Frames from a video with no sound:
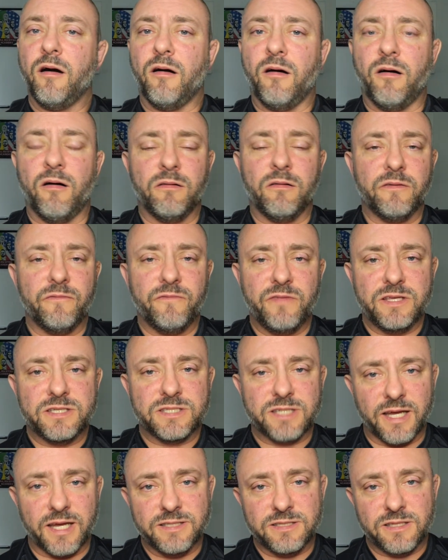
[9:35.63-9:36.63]
All of these
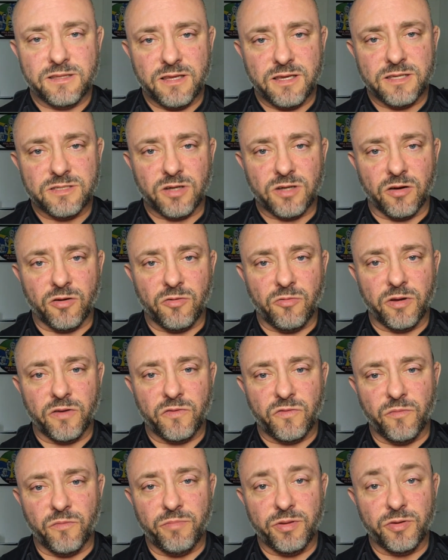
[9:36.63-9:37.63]
kinds of things are
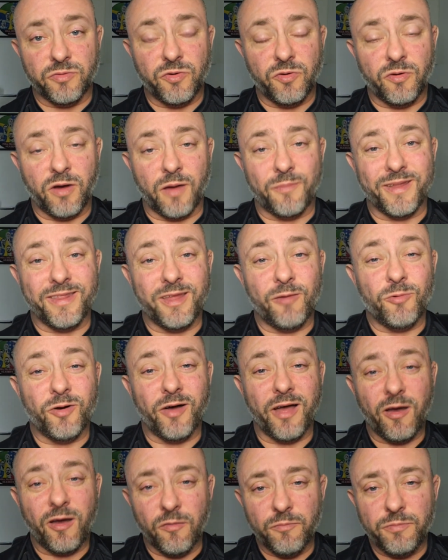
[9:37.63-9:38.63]
going to build you up, and they will
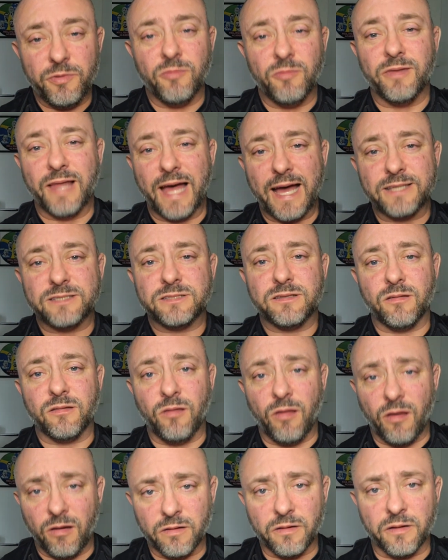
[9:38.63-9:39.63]
help you last
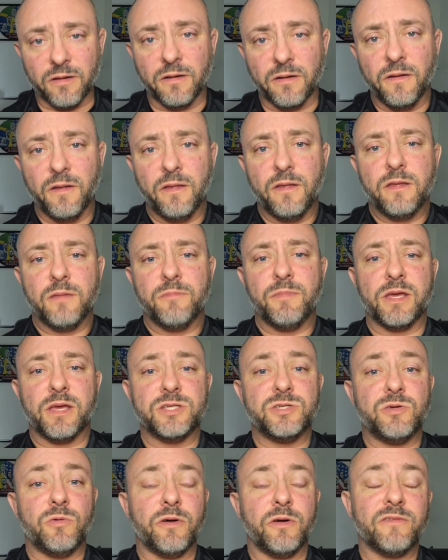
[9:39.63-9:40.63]
longer
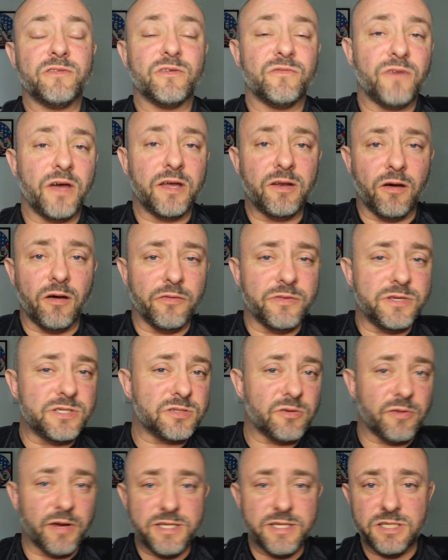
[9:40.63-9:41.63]
because you won't have to fight all these
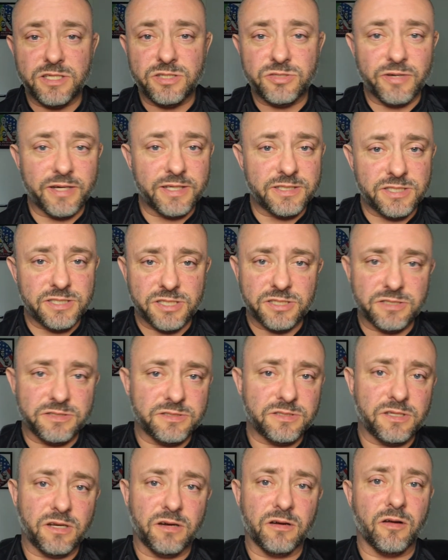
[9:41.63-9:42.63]
crazy
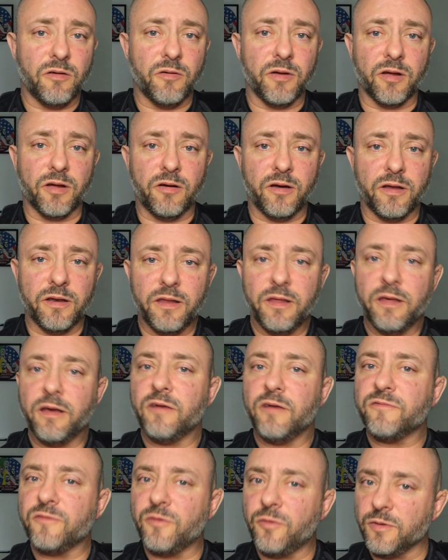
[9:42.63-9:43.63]
transitions that are going on.
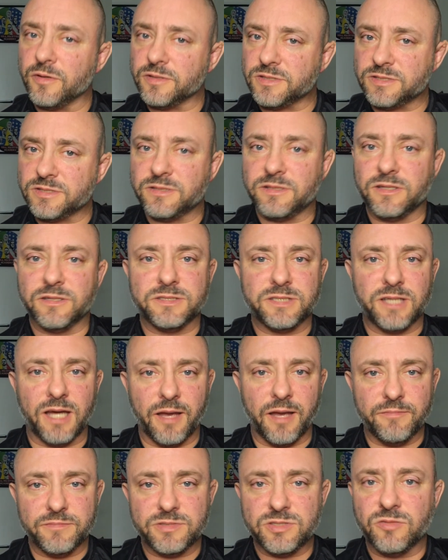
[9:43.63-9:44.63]
Of course, there's
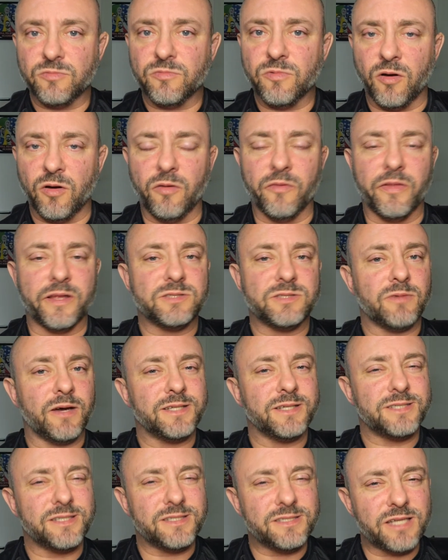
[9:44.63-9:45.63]
times to roll. That's why
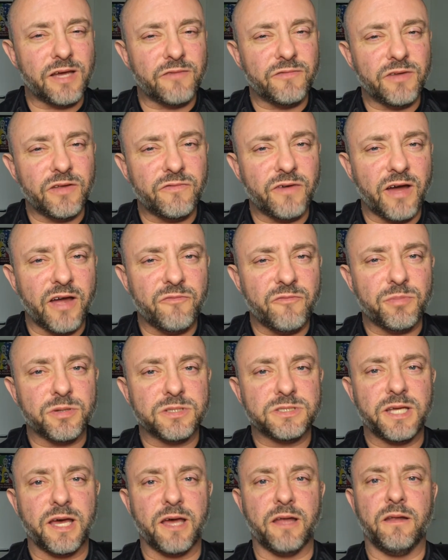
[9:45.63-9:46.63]
I said
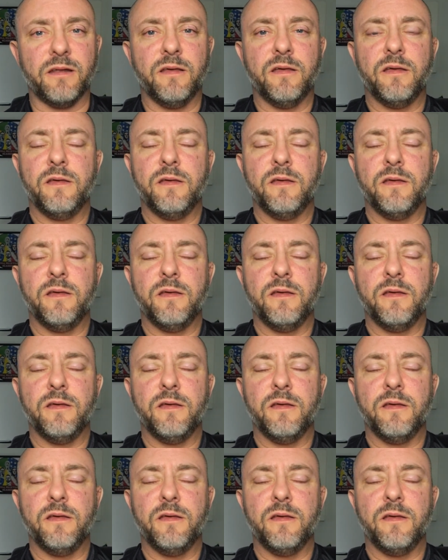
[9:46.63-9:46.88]
75%.